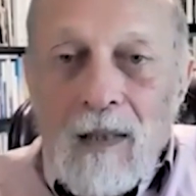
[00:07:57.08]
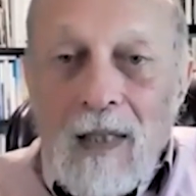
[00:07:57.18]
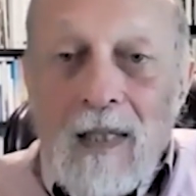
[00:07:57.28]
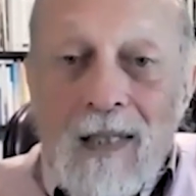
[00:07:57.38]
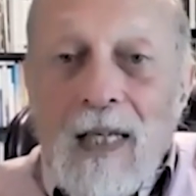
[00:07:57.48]

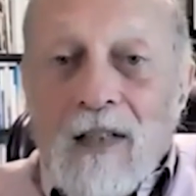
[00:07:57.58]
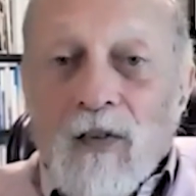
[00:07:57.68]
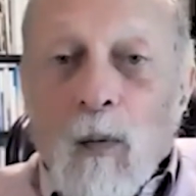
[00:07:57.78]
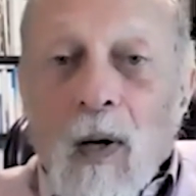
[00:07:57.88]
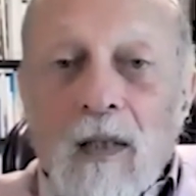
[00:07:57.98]
This is it.
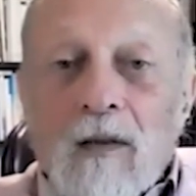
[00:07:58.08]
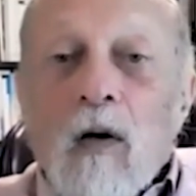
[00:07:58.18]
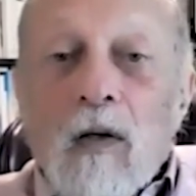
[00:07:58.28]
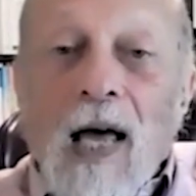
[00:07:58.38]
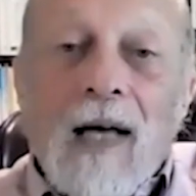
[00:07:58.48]
If you want to
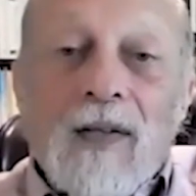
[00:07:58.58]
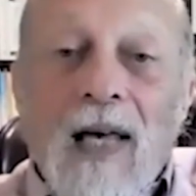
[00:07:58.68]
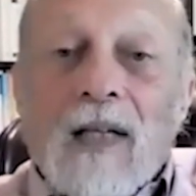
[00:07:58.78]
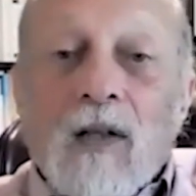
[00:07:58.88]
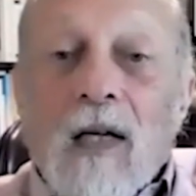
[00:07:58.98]
go to
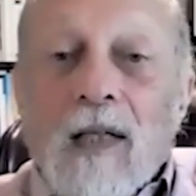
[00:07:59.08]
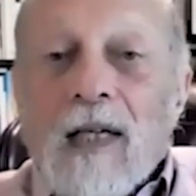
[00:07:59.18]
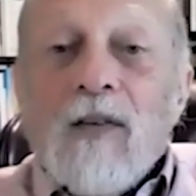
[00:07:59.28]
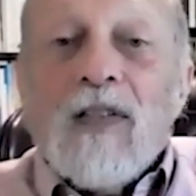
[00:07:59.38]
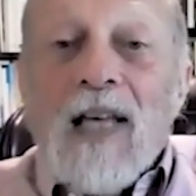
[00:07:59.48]
the Antarctic,
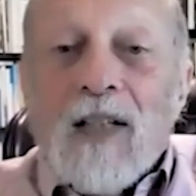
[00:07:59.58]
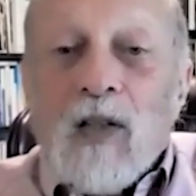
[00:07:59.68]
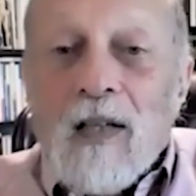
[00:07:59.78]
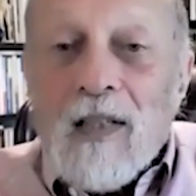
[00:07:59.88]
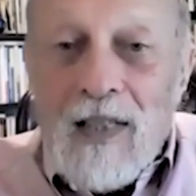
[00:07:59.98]
and even the
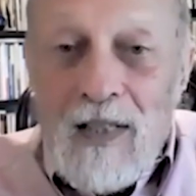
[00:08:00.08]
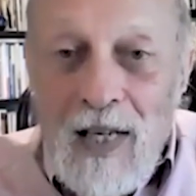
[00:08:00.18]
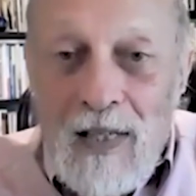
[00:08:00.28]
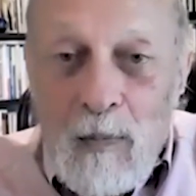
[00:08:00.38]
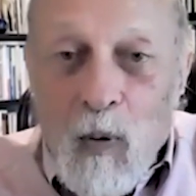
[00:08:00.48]
Antarctic these
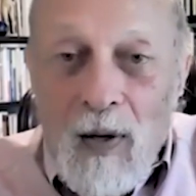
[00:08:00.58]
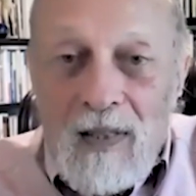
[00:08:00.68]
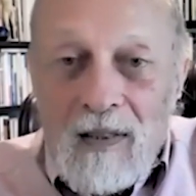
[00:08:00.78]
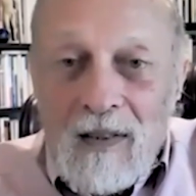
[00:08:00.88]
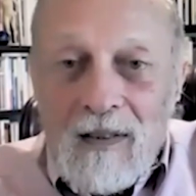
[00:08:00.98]
days is poisoned,